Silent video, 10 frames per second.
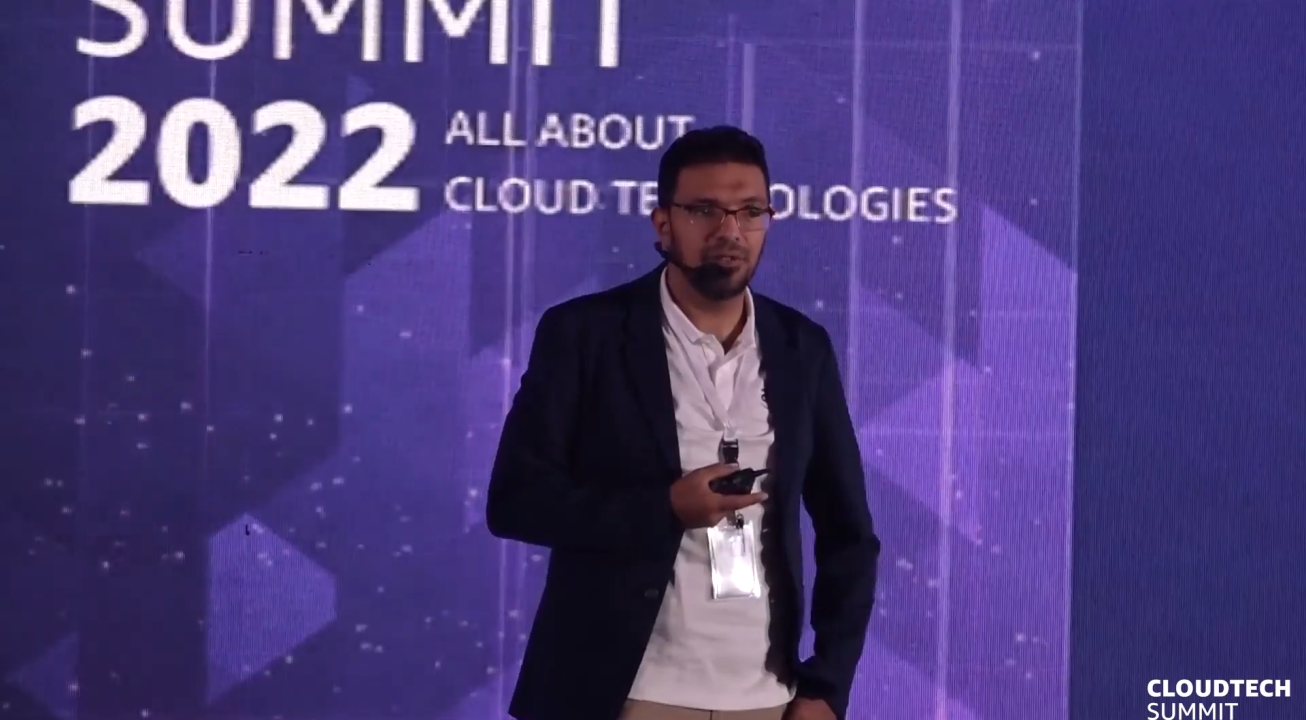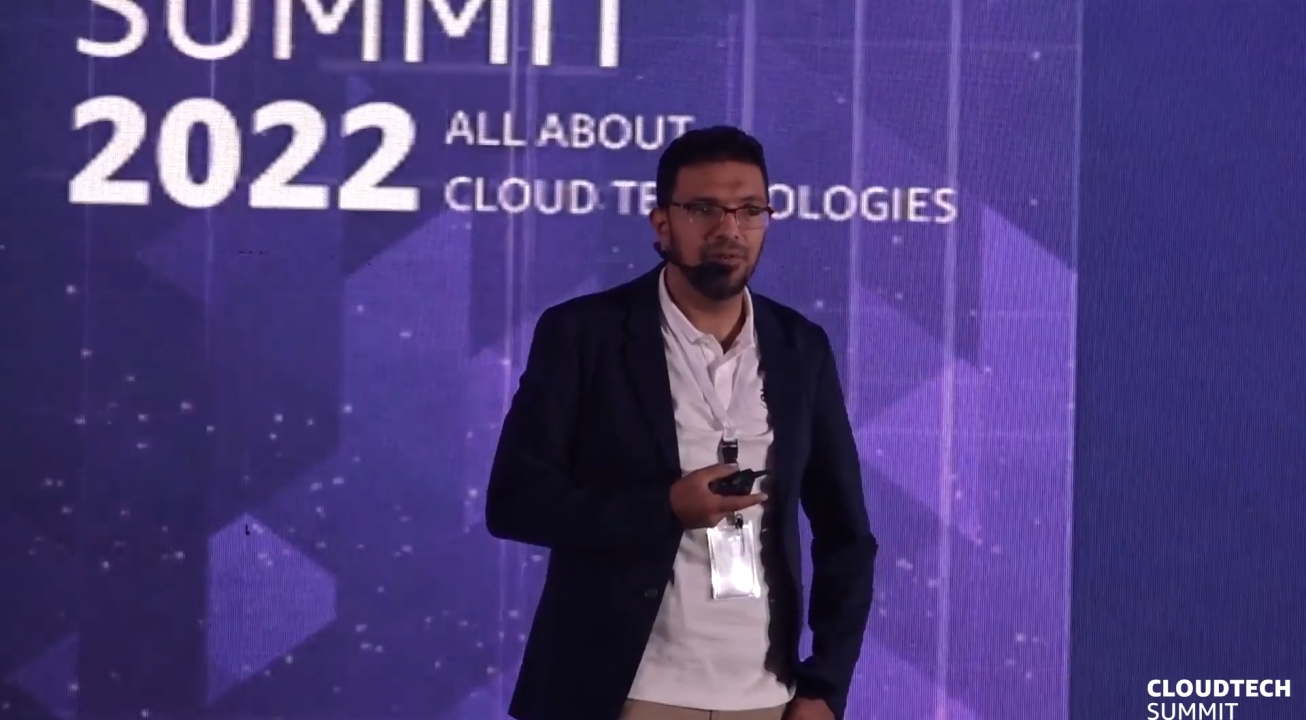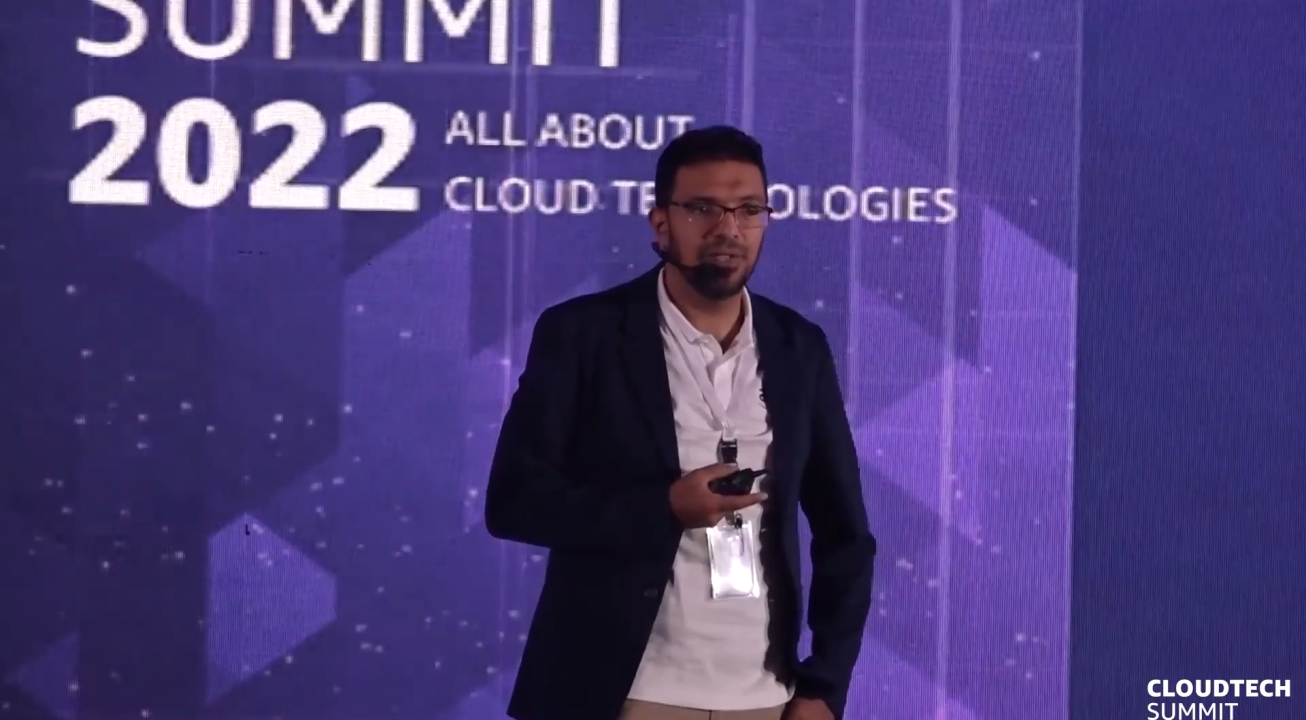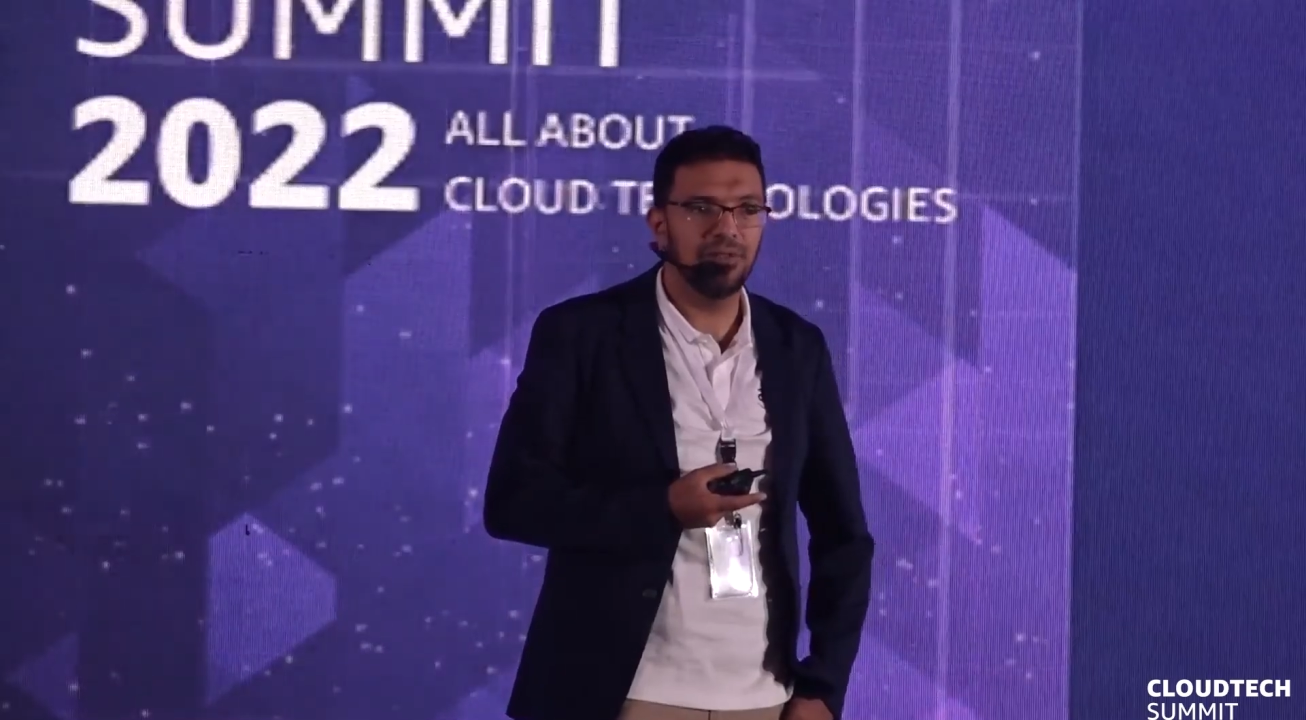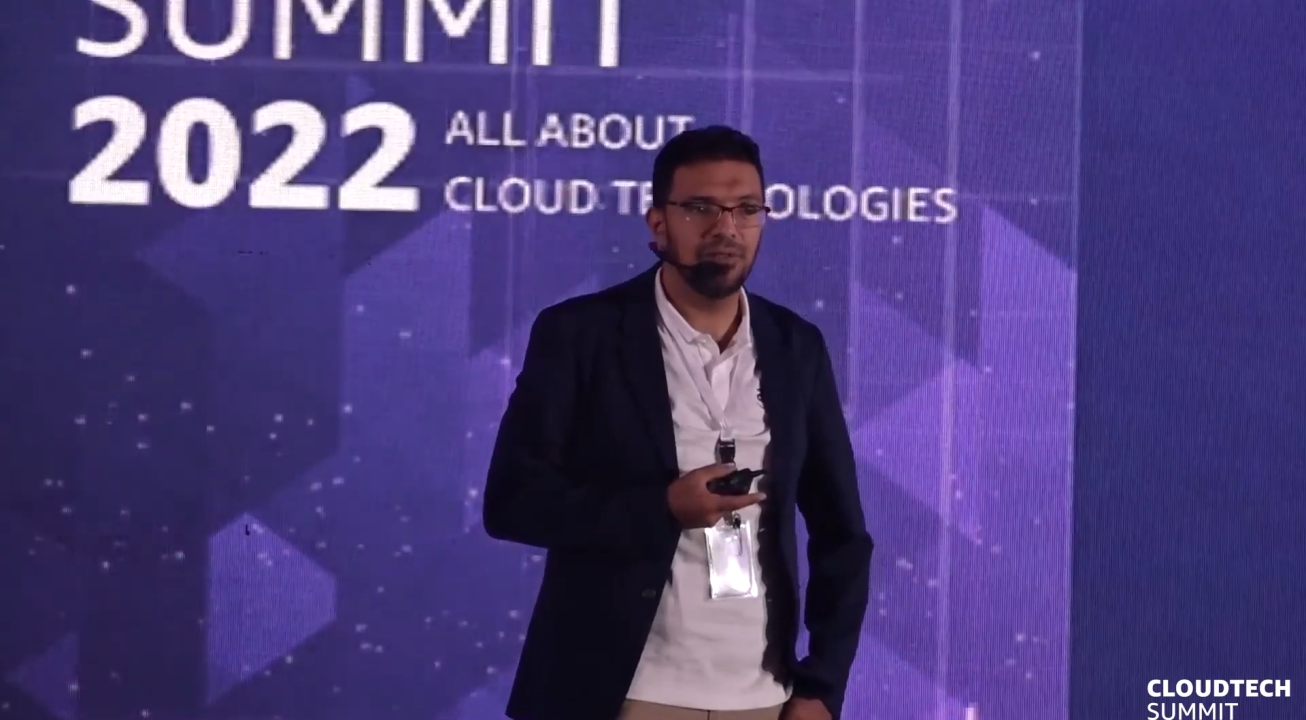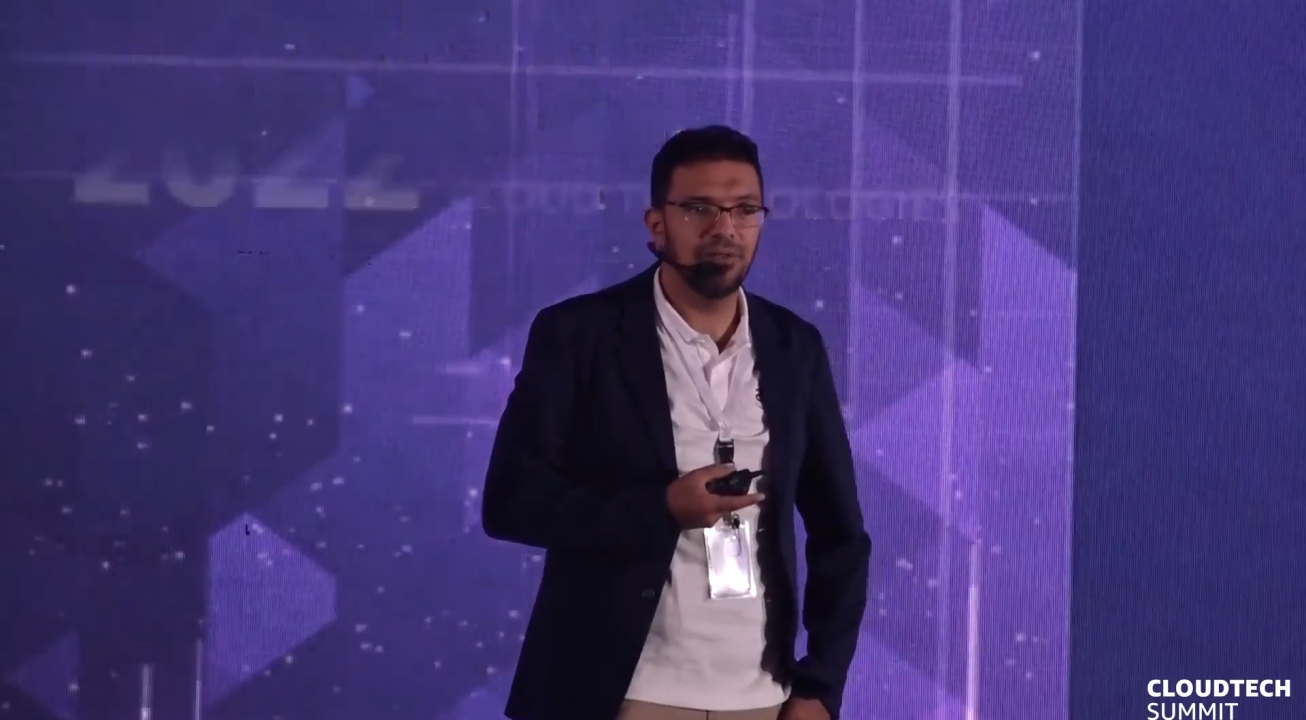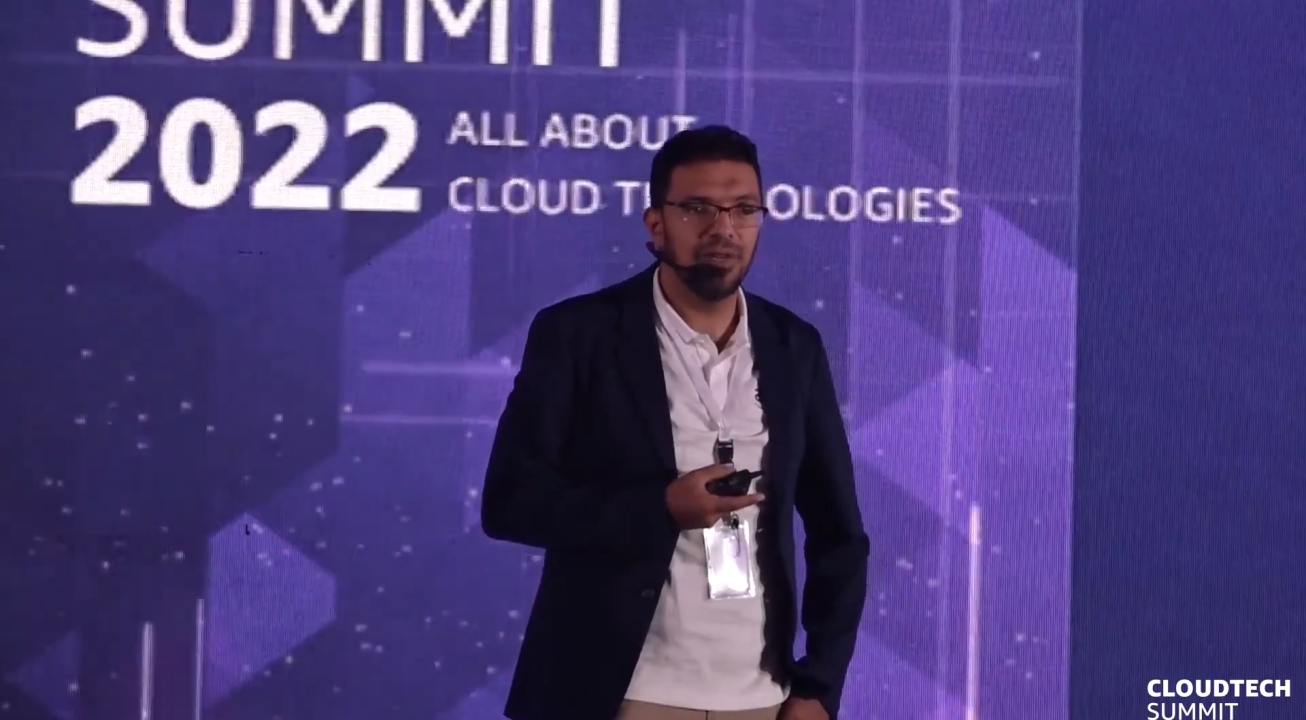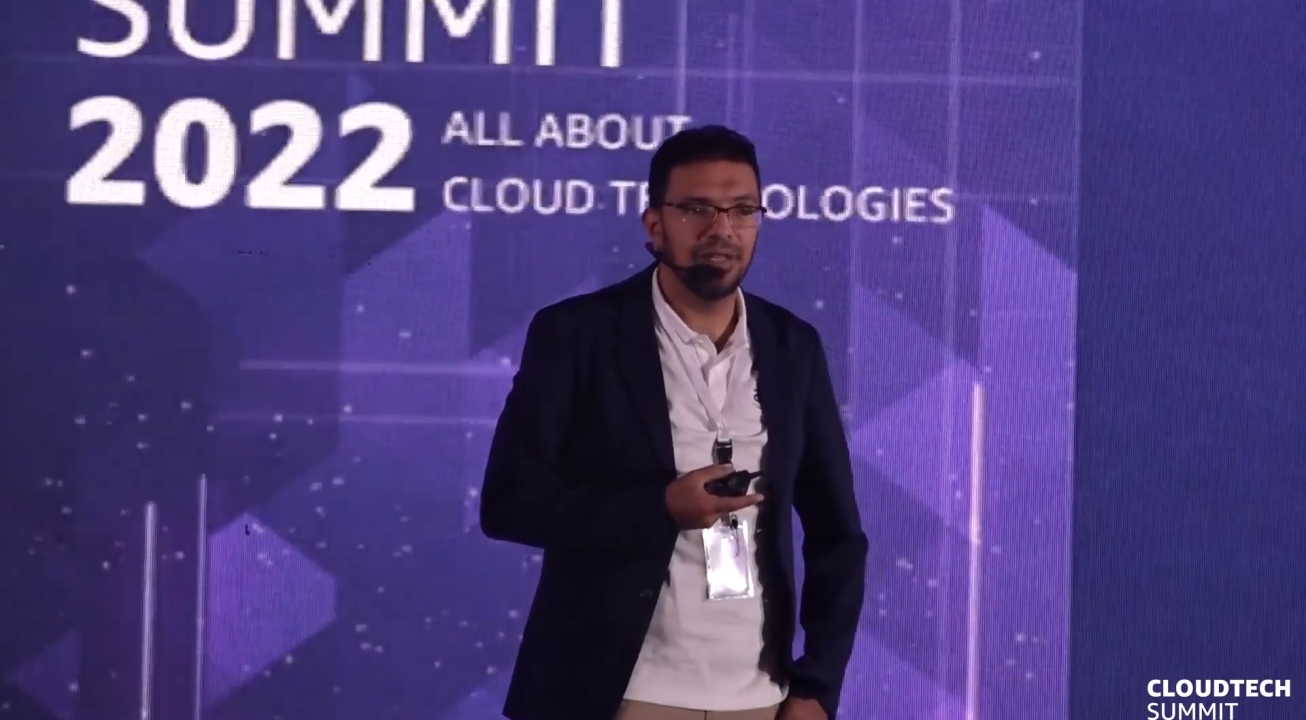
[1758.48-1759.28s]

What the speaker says: show it to you,